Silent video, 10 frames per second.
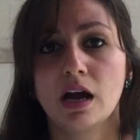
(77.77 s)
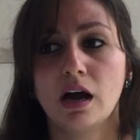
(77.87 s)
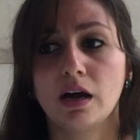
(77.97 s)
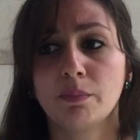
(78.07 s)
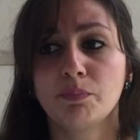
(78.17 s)

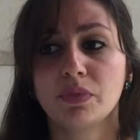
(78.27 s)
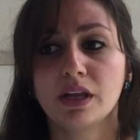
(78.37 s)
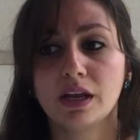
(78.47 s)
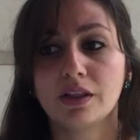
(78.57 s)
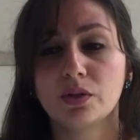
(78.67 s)
Um,
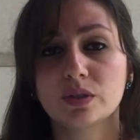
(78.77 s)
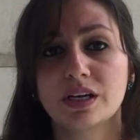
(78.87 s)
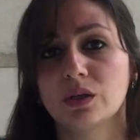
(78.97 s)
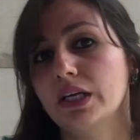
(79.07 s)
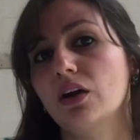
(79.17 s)
and those
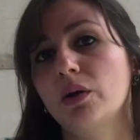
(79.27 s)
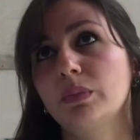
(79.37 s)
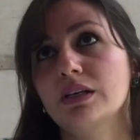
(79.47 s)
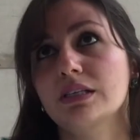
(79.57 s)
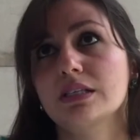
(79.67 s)
like
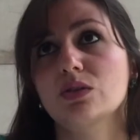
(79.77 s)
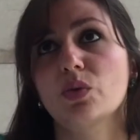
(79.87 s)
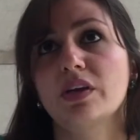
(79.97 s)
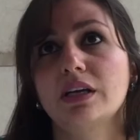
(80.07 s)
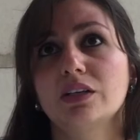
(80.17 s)
complexes,
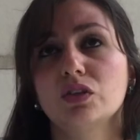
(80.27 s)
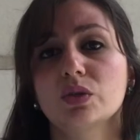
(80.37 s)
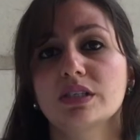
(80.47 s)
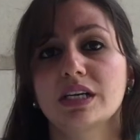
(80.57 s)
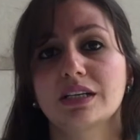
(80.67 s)
what they can do
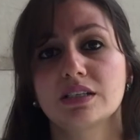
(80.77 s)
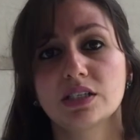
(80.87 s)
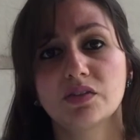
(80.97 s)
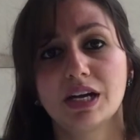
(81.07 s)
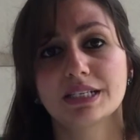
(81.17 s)
is they can
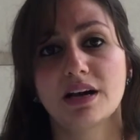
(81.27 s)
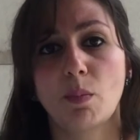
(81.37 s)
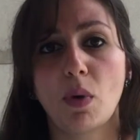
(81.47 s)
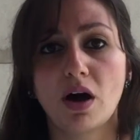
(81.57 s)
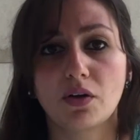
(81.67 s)
serve as a
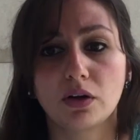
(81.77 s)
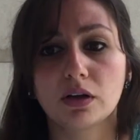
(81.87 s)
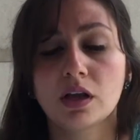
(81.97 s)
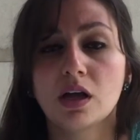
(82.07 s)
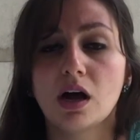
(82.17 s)

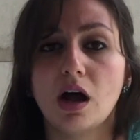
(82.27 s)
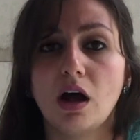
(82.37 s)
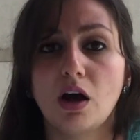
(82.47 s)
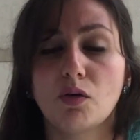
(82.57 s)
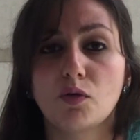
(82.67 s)
model
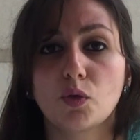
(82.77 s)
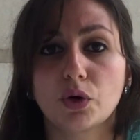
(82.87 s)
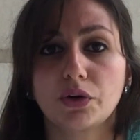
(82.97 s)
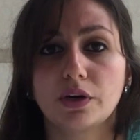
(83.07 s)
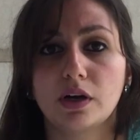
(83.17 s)
uh,
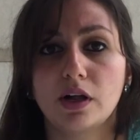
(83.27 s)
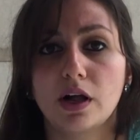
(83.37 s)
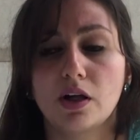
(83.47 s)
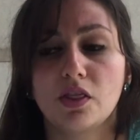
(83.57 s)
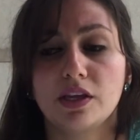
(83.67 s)
for
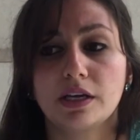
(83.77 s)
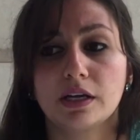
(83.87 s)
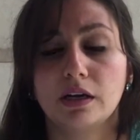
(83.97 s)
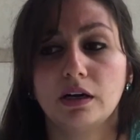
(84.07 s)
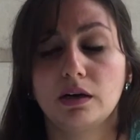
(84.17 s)
uh, the